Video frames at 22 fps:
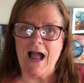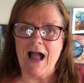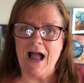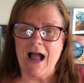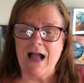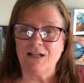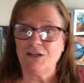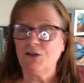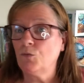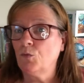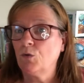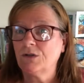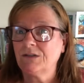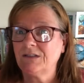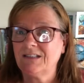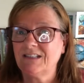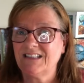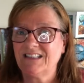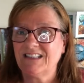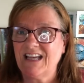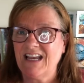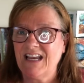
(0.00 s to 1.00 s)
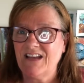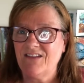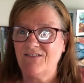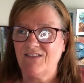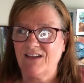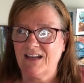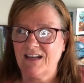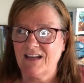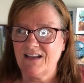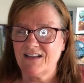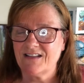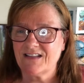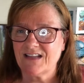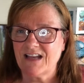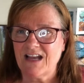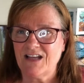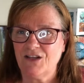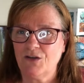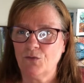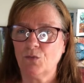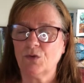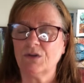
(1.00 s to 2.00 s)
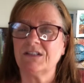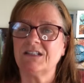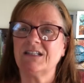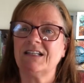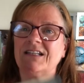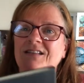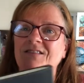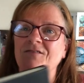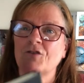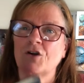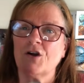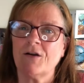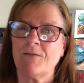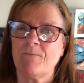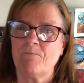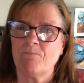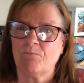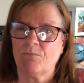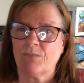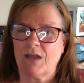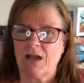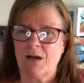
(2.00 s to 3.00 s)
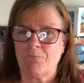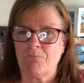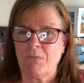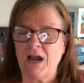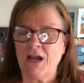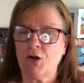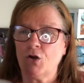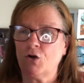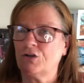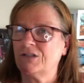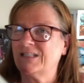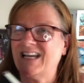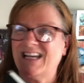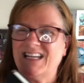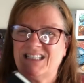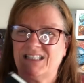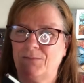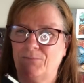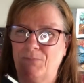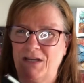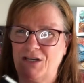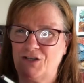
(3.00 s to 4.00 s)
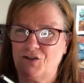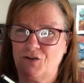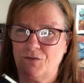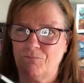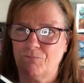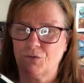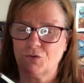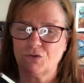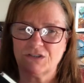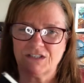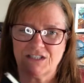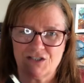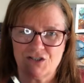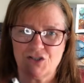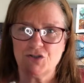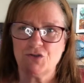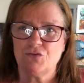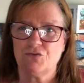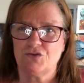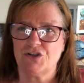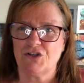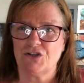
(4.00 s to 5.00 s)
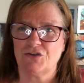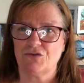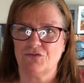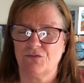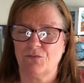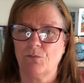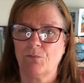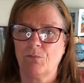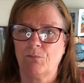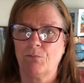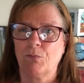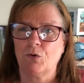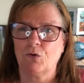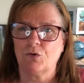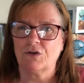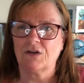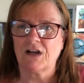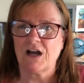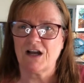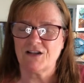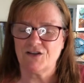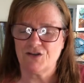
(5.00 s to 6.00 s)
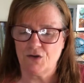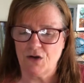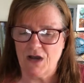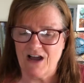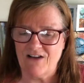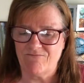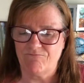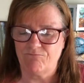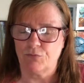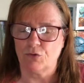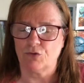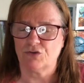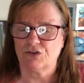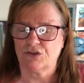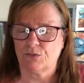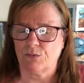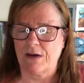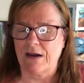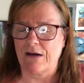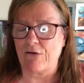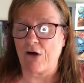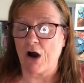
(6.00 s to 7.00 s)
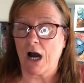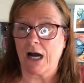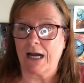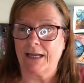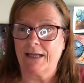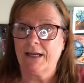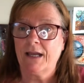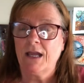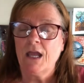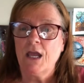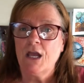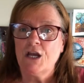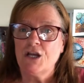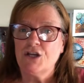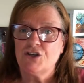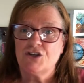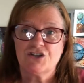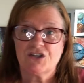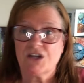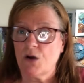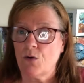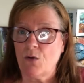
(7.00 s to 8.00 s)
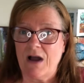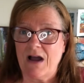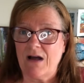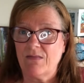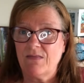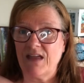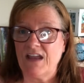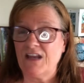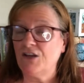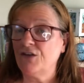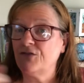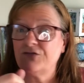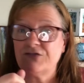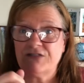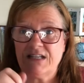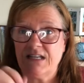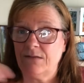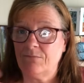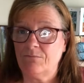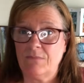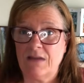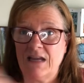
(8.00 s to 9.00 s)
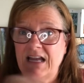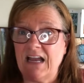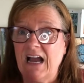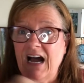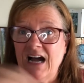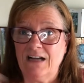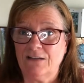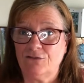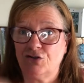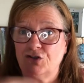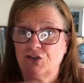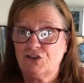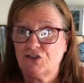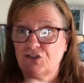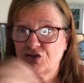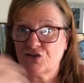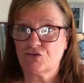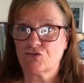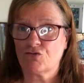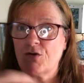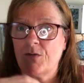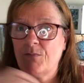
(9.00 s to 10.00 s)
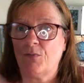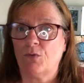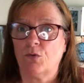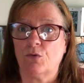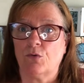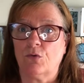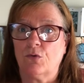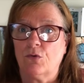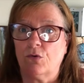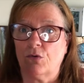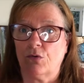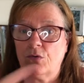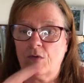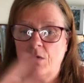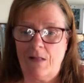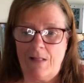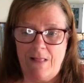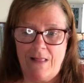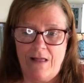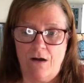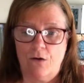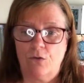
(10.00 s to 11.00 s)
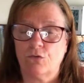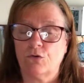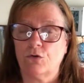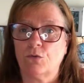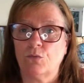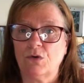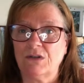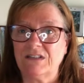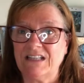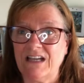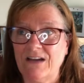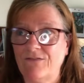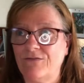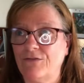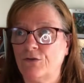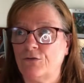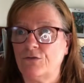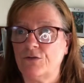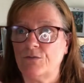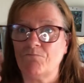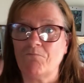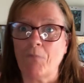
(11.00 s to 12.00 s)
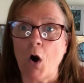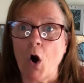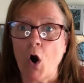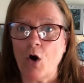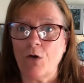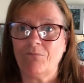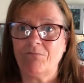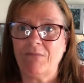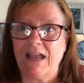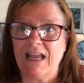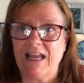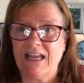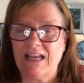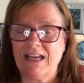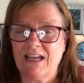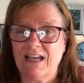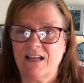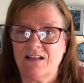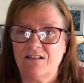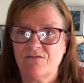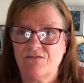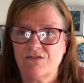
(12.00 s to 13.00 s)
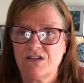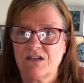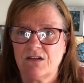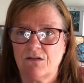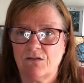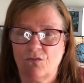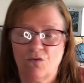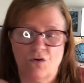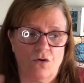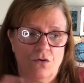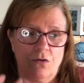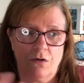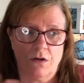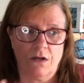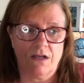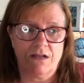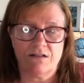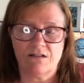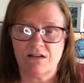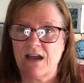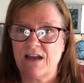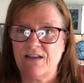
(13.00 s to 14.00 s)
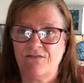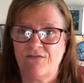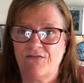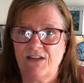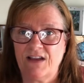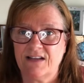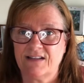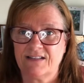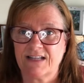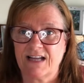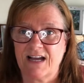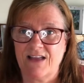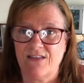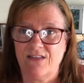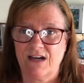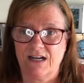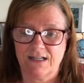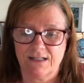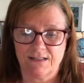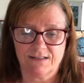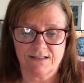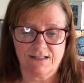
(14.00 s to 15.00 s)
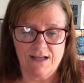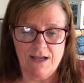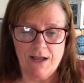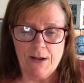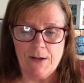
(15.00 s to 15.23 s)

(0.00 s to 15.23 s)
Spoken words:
and you want to save it, and you want it, not, mine aren't exhibition books. I do have books where I just go out there, you've seen me, I just scribble or whatever and mark make and things like that.